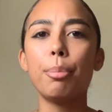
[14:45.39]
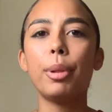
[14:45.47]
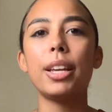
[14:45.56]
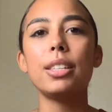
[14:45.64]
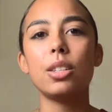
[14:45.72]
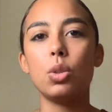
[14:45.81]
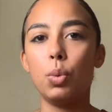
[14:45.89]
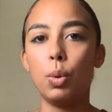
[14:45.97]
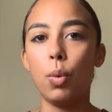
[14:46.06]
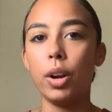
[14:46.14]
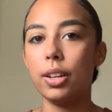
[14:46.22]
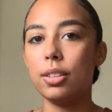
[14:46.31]
places we
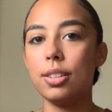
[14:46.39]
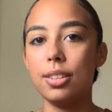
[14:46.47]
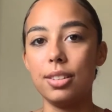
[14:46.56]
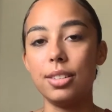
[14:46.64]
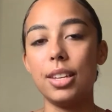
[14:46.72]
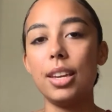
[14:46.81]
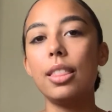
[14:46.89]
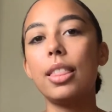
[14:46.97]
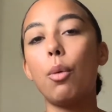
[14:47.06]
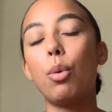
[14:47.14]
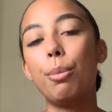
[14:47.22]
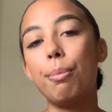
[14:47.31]
wanted to see
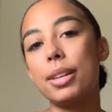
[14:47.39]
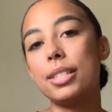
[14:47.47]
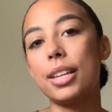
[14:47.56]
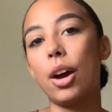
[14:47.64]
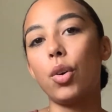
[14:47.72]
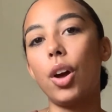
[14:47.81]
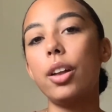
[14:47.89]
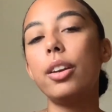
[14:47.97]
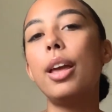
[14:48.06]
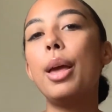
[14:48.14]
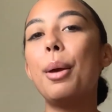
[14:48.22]
that we missed out on